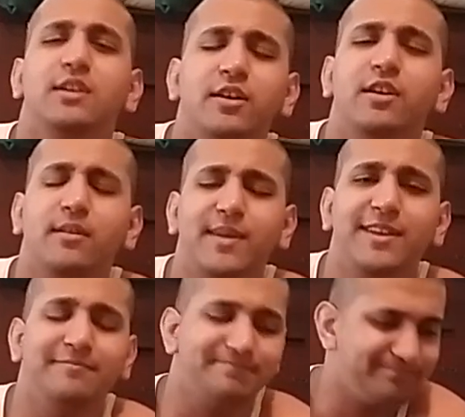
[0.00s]
You know what I
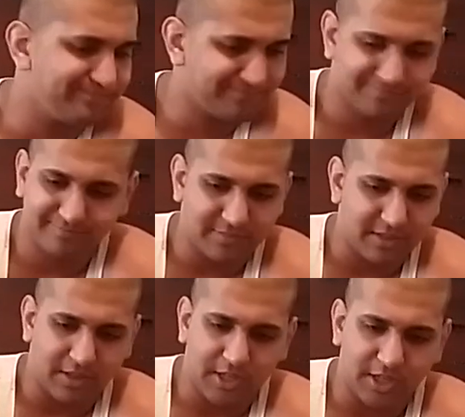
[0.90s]
mean?
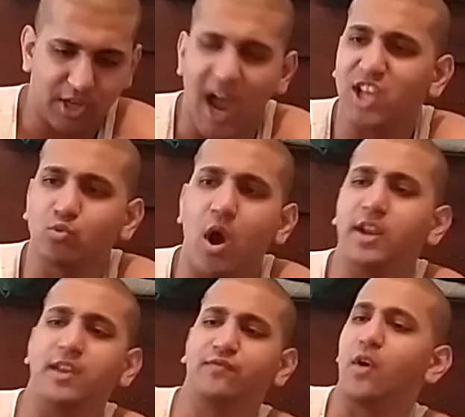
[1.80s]
You guys
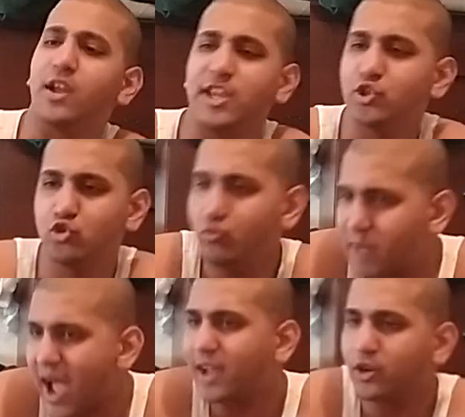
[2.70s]
wanted fucking Drew
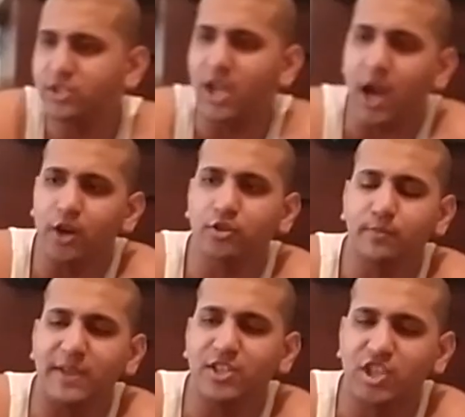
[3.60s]
McIntyre
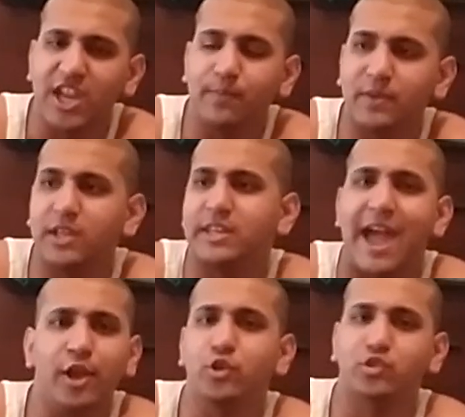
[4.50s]
to be champion.
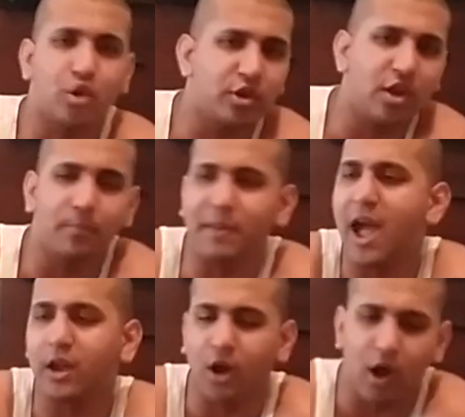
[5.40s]
Now you're turning your
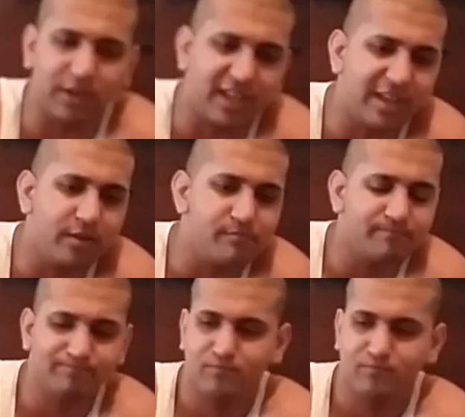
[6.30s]
back on him.